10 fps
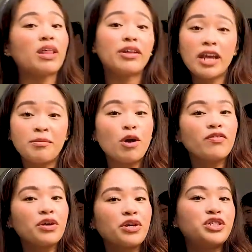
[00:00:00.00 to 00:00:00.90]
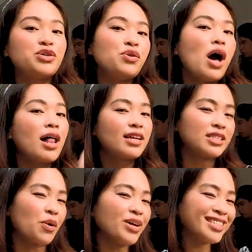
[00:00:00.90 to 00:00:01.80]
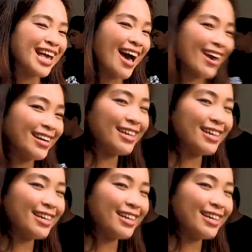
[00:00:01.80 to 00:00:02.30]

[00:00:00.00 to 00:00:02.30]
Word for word: without any more further ado, let's go inside.